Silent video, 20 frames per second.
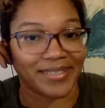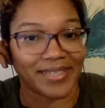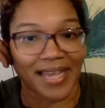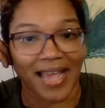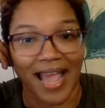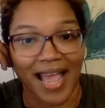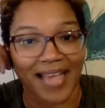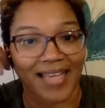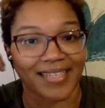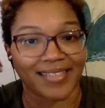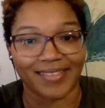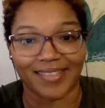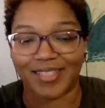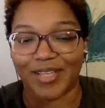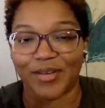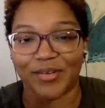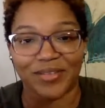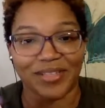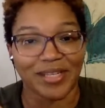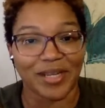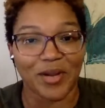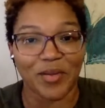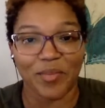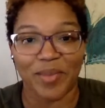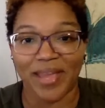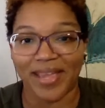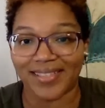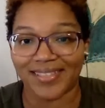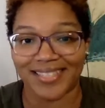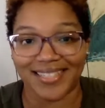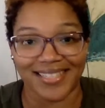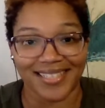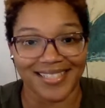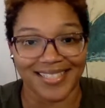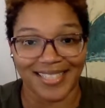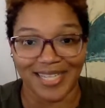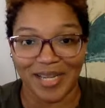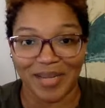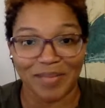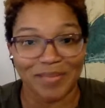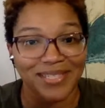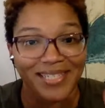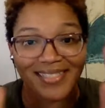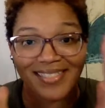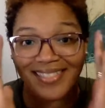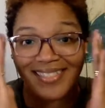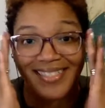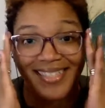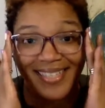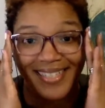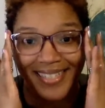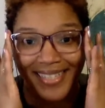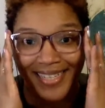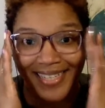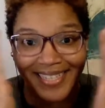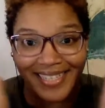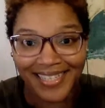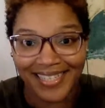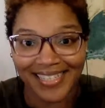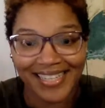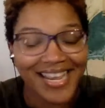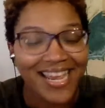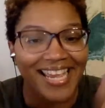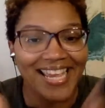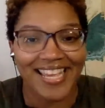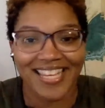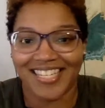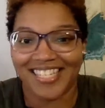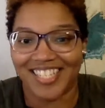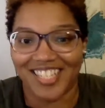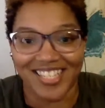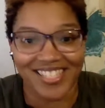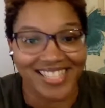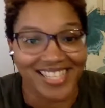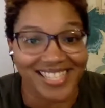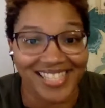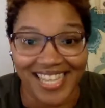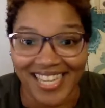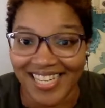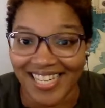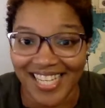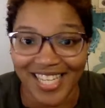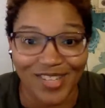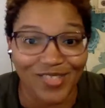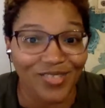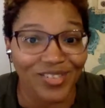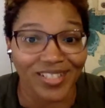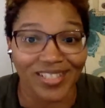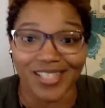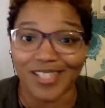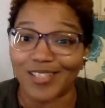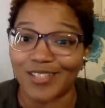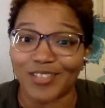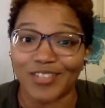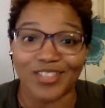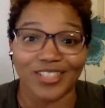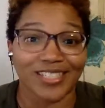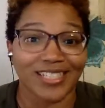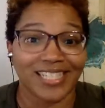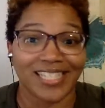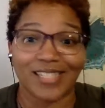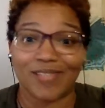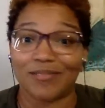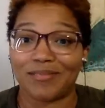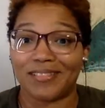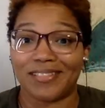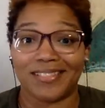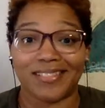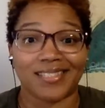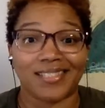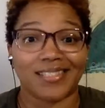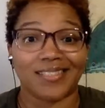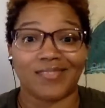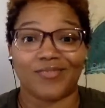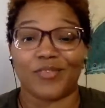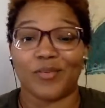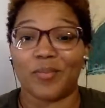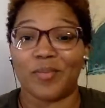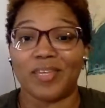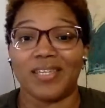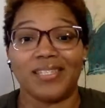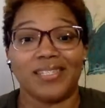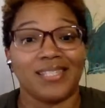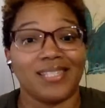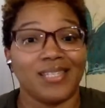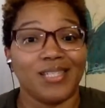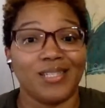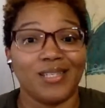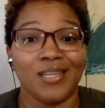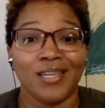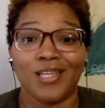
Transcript: I could totally go back to the jam session yet again, just because they did it for the culture, and it was just for me to see